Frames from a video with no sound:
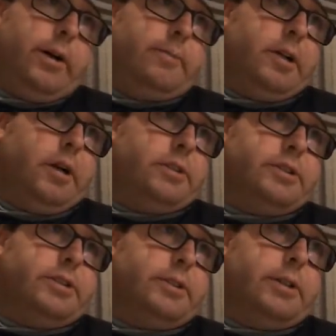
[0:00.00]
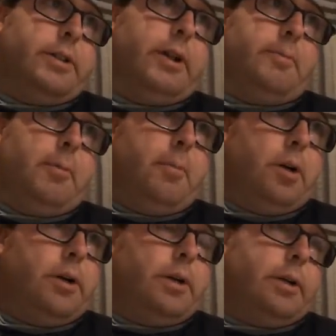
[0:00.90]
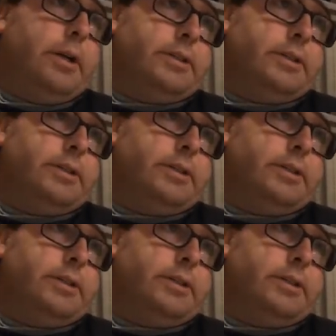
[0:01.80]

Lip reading: I'm constantly, like, my mind,